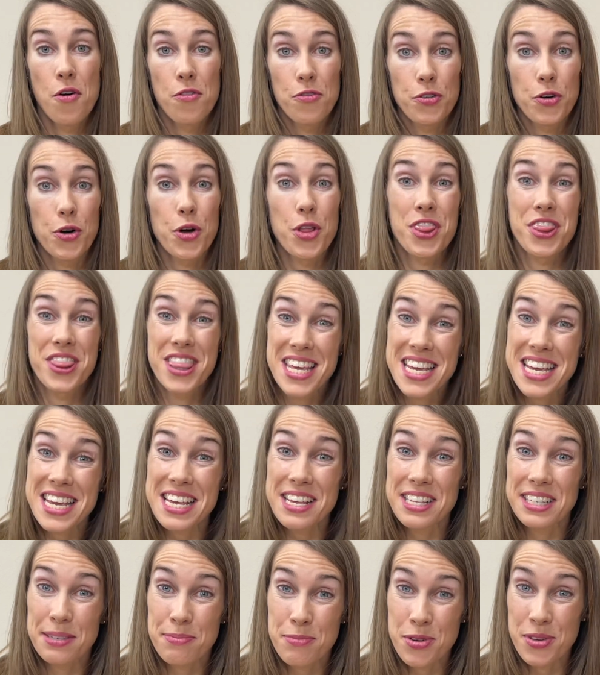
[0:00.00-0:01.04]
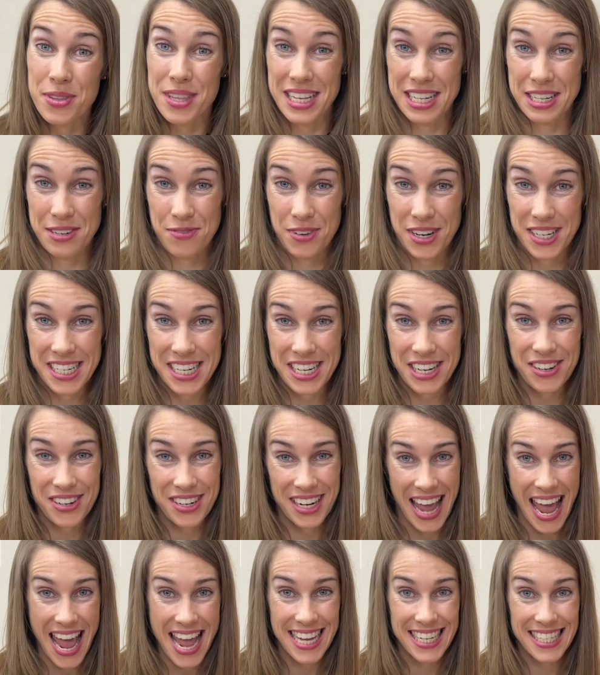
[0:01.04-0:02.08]
For the smoothest frosting on
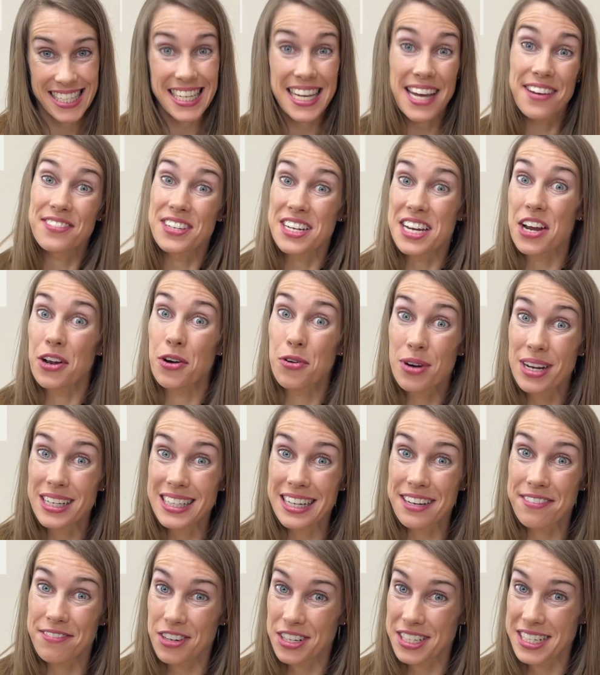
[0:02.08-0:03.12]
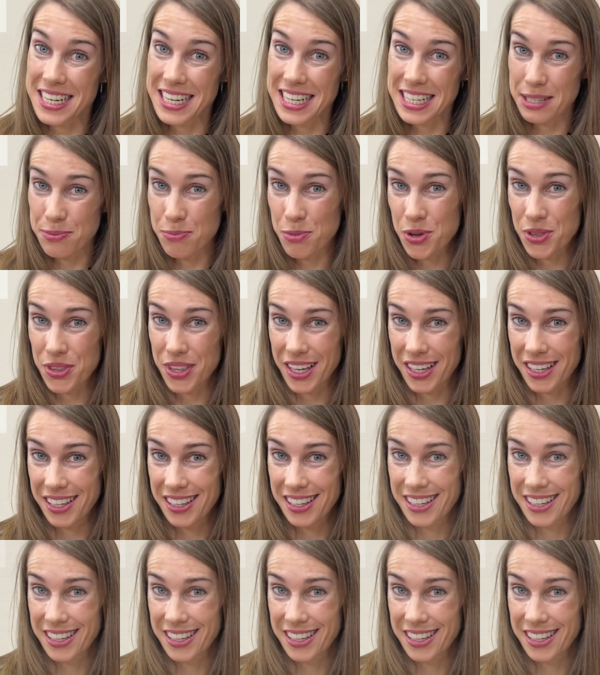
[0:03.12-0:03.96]
cakes, gift an acrylic frosting smoother.